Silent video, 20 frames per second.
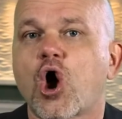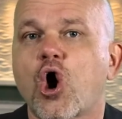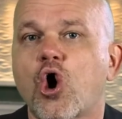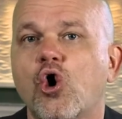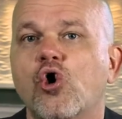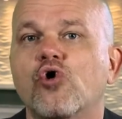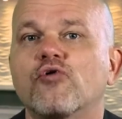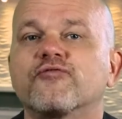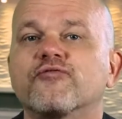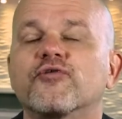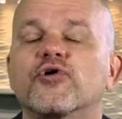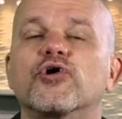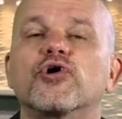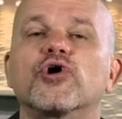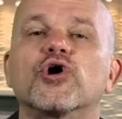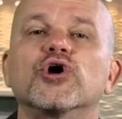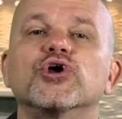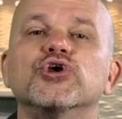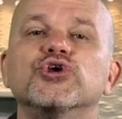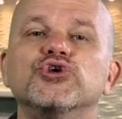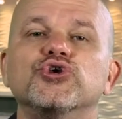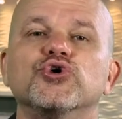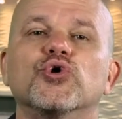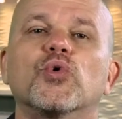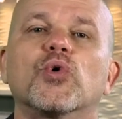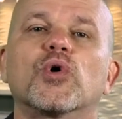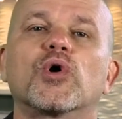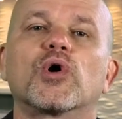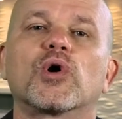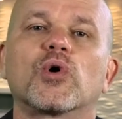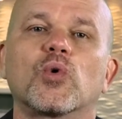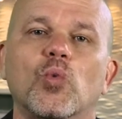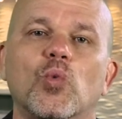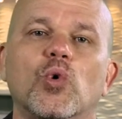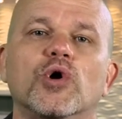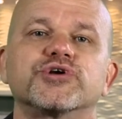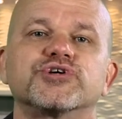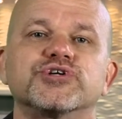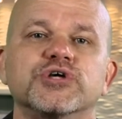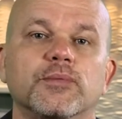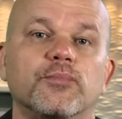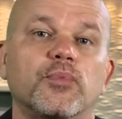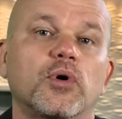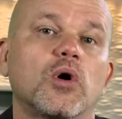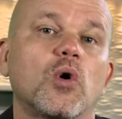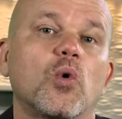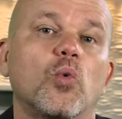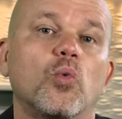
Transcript: over your worship.